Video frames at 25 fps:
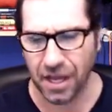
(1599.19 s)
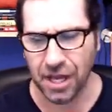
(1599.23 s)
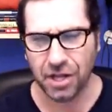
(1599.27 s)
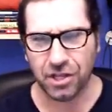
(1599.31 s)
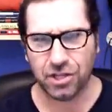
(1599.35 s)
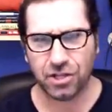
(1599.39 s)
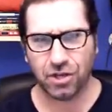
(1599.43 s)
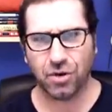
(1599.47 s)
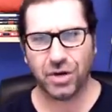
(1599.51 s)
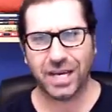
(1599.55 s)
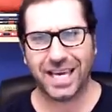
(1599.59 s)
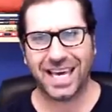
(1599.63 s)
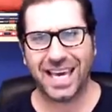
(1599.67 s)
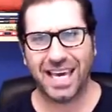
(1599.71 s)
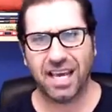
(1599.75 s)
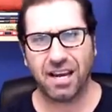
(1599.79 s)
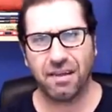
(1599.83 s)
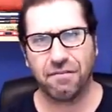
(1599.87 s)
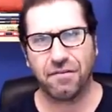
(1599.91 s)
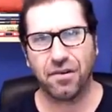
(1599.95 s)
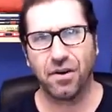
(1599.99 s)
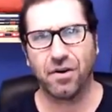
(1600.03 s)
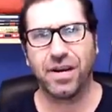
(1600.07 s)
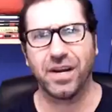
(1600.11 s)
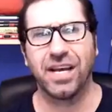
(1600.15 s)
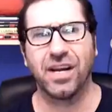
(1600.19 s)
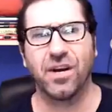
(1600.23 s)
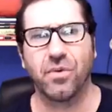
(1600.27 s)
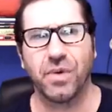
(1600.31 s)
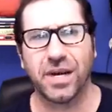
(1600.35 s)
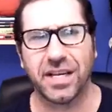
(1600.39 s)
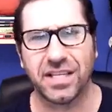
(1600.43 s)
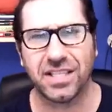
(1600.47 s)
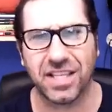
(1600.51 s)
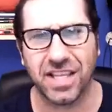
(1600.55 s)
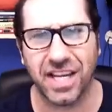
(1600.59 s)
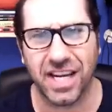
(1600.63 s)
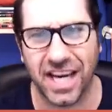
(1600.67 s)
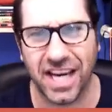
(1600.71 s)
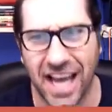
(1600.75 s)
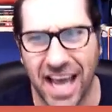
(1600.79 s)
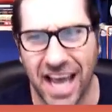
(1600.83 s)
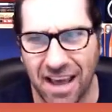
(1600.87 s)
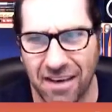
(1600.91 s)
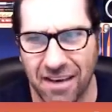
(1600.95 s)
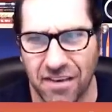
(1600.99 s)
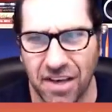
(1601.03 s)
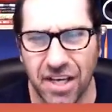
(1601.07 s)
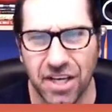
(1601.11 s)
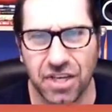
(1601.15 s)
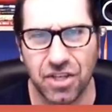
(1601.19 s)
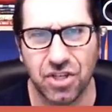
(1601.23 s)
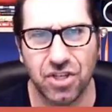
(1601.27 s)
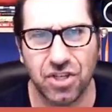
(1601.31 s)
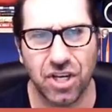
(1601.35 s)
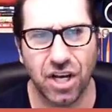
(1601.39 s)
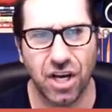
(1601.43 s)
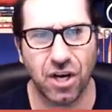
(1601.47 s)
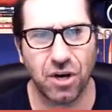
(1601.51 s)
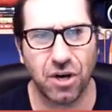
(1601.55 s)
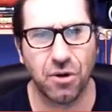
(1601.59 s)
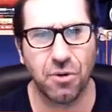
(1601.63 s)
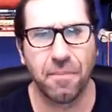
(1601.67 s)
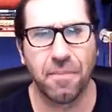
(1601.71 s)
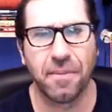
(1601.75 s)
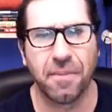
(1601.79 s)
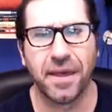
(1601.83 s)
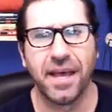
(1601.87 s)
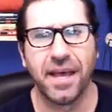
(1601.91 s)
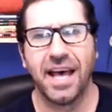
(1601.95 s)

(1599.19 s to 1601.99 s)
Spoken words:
So again, if you're interested in having a show,